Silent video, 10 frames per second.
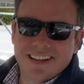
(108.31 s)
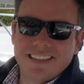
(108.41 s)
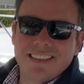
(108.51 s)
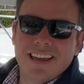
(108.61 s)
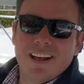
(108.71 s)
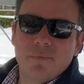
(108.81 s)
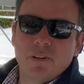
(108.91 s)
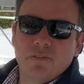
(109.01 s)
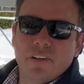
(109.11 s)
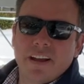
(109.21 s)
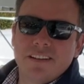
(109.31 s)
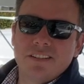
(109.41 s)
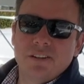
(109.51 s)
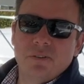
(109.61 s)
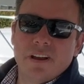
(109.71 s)
At the helm, you'll find
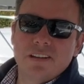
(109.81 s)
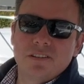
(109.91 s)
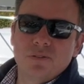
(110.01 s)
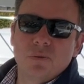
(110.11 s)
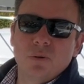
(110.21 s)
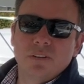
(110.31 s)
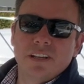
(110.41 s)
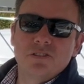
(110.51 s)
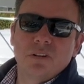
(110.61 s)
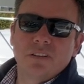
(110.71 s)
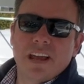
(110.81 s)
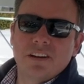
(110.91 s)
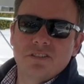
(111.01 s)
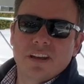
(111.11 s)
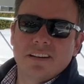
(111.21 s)
Sea Ray's dual digital
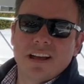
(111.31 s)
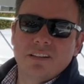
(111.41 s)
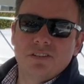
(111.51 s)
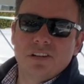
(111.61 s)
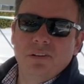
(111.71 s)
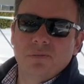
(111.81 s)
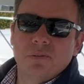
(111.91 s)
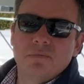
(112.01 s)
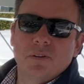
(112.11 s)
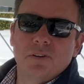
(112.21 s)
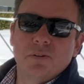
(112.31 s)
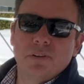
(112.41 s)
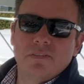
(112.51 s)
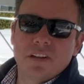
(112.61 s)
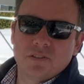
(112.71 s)
dash technology with
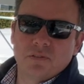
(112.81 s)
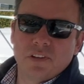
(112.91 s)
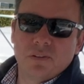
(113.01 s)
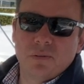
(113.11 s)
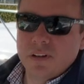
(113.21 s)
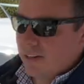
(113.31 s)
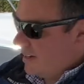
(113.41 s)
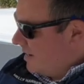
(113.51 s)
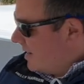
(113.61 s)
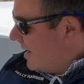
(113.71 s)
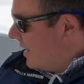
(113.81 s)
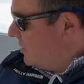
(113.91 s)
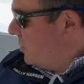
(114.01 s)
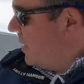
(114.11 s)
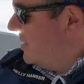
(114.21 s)
Mercury Vessel View
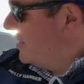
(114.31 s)
on twin